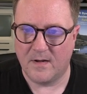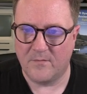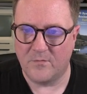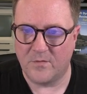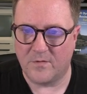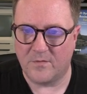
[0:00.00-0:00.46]

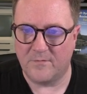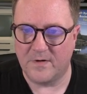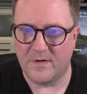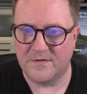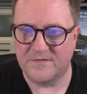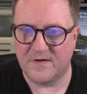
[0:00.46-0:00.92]
We're
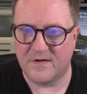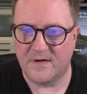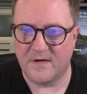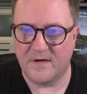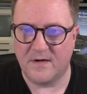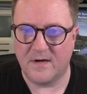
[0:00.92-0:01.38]
already signed
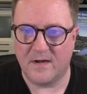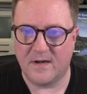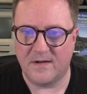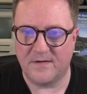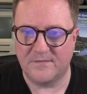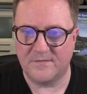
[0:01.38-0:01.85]
in
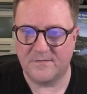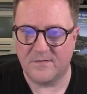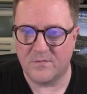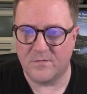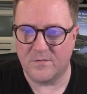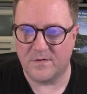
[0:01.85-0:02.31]
as the
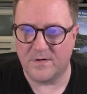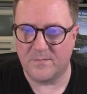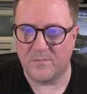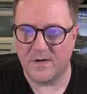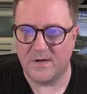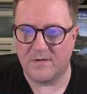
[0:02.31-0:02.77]
Hogarth
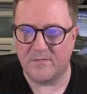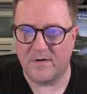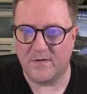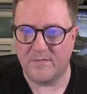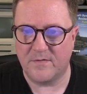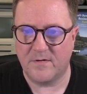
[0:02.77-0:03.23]

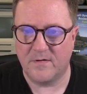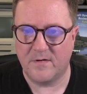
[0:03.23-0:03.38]
Playground.